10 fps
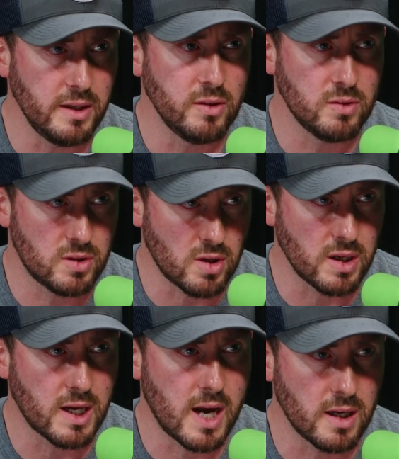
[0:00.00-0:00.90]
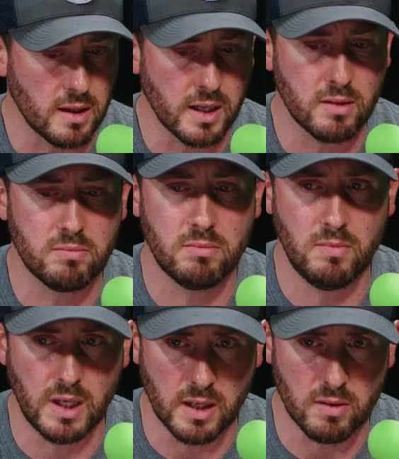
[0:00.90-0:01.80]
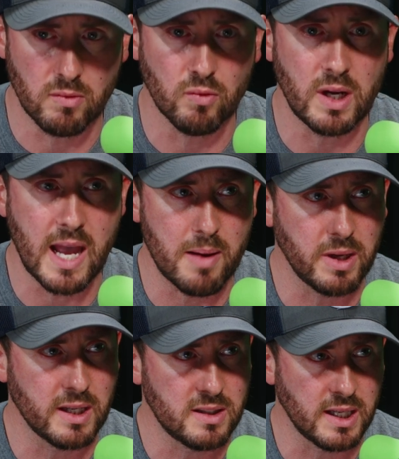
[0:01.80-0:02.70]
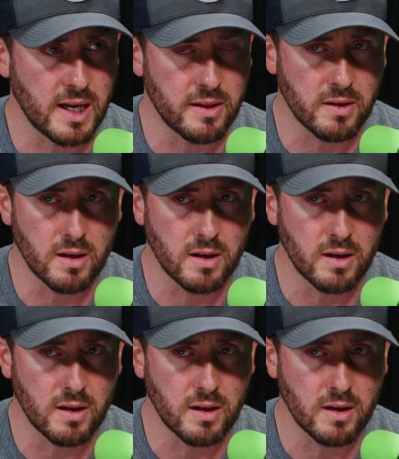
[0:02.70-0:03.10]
you started kind of like, rehabbing it together.